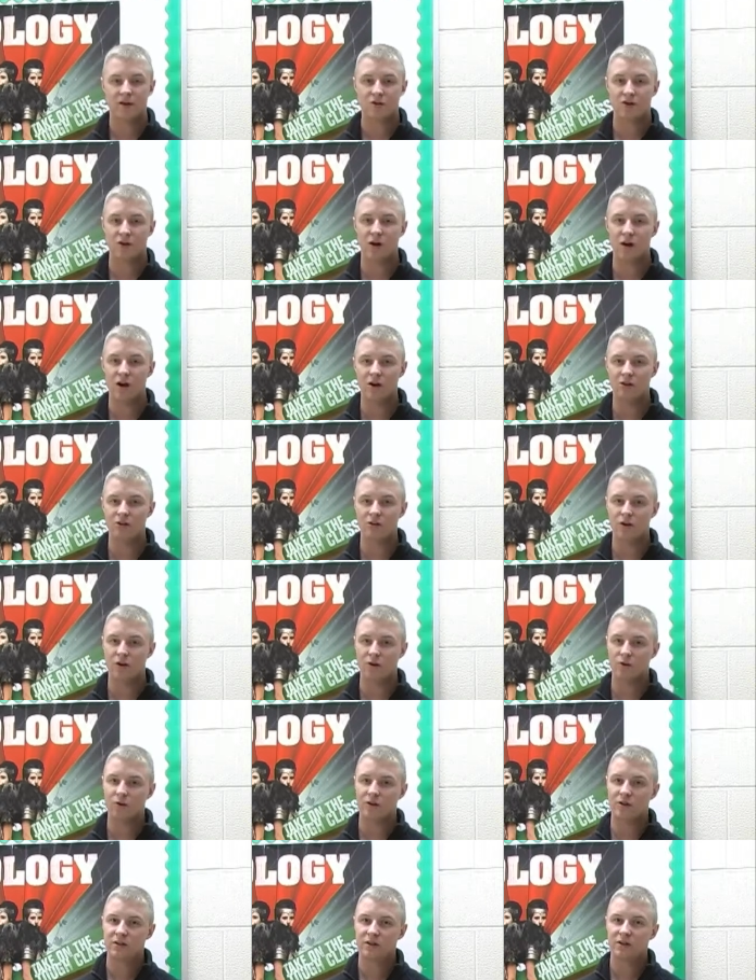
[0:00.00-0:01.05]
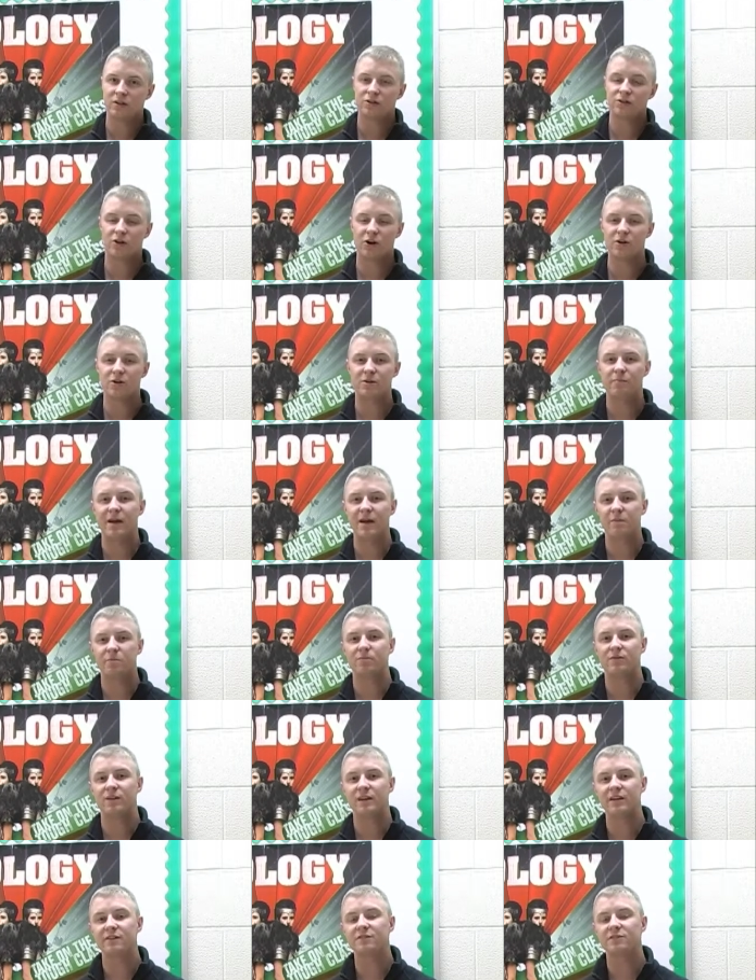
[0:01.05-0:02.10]
So also, start to make
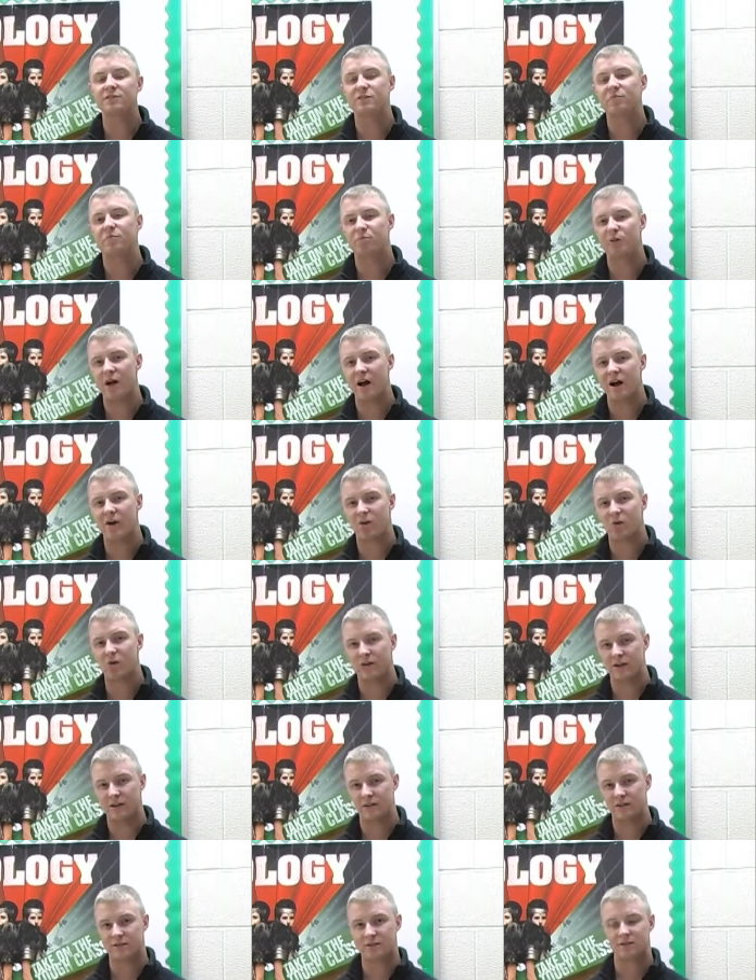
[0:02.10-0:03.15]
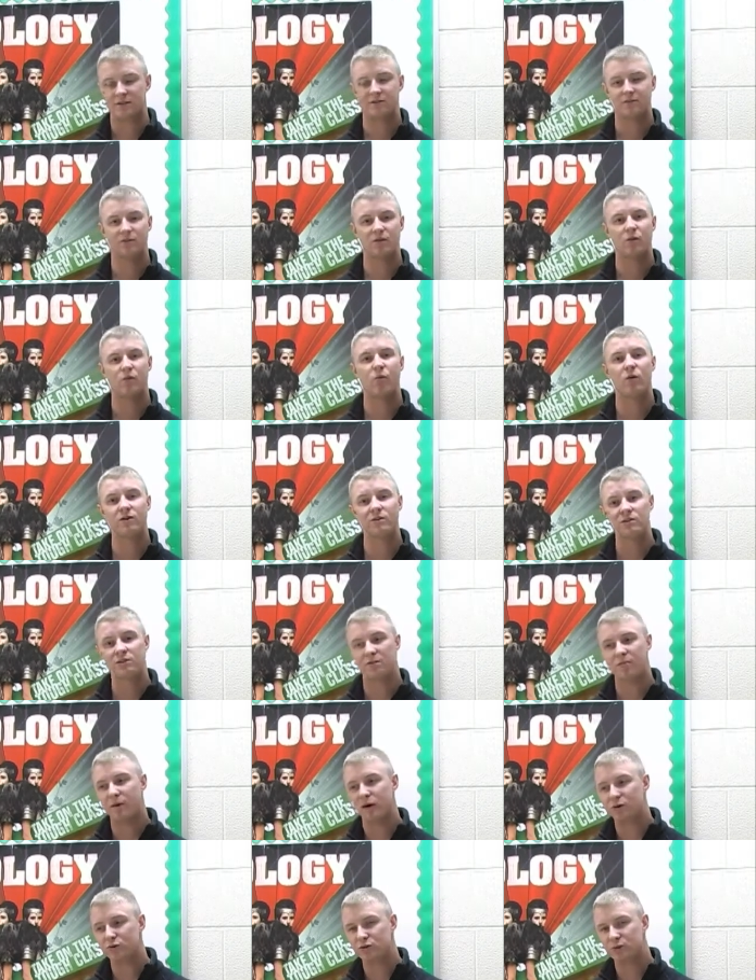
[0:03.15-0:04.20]
lists of priorities what's the
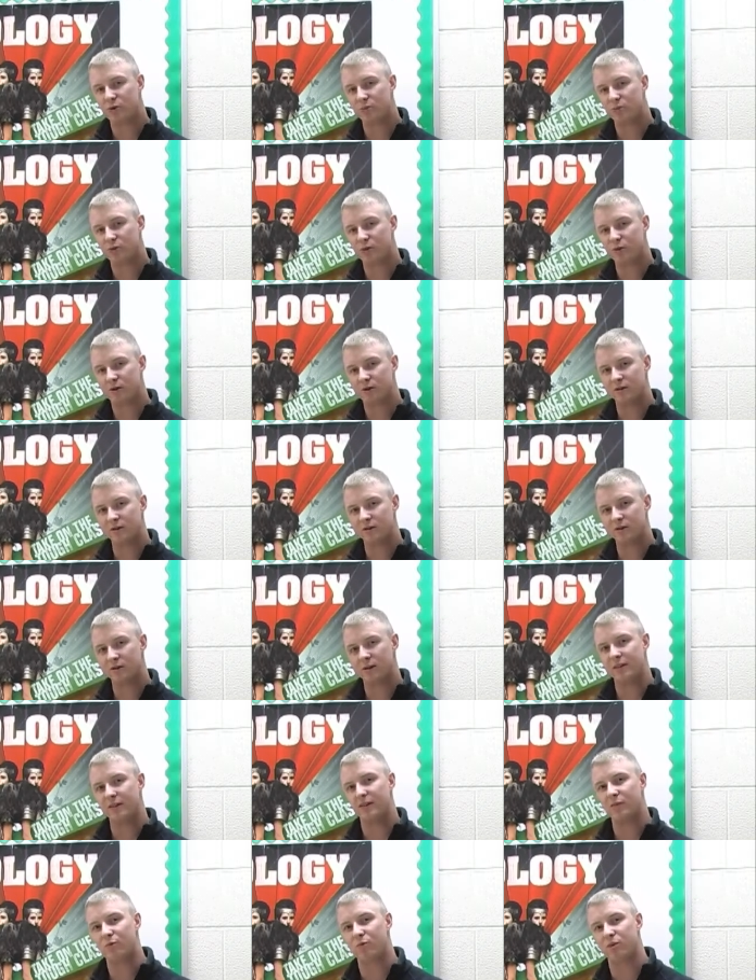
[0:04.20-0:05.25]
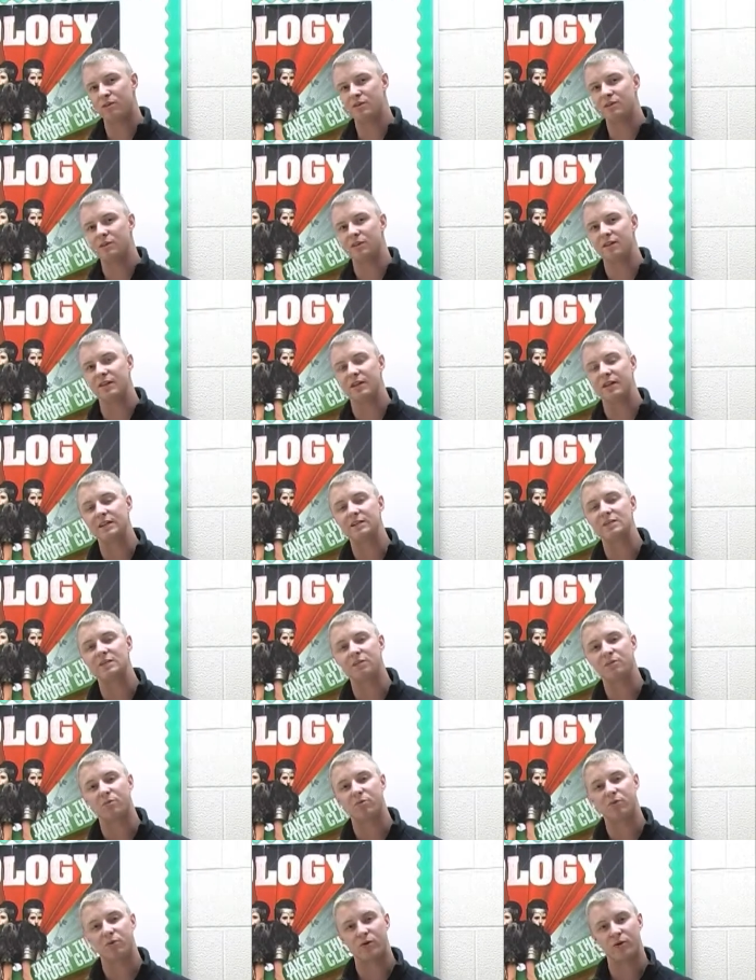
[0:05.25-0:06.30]
most important and then what's the least
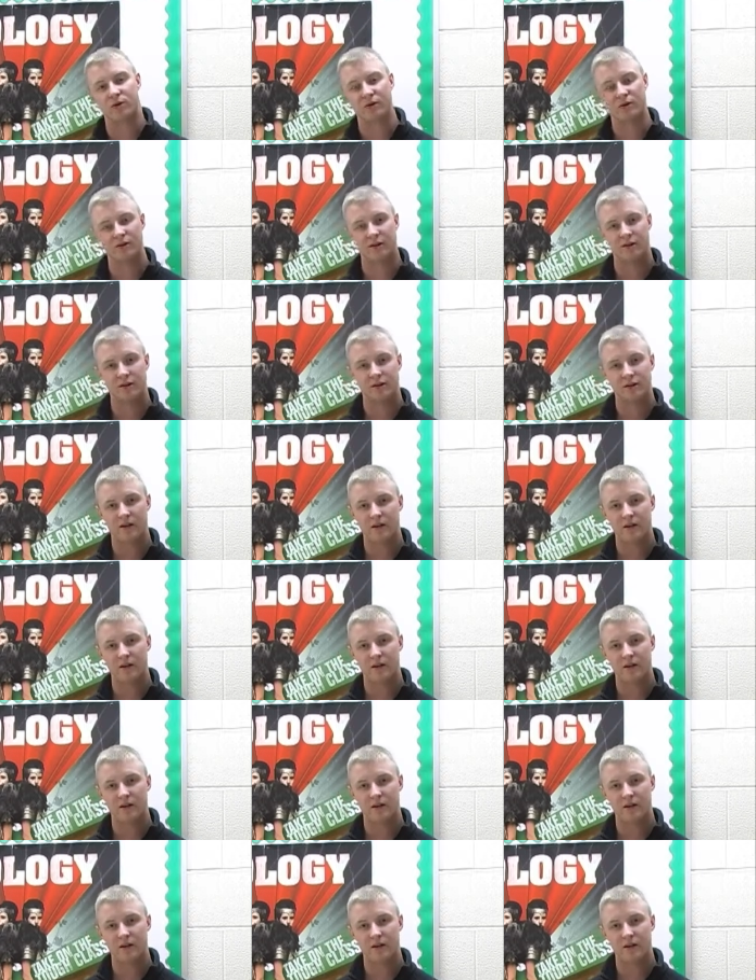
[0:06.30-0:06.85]
important.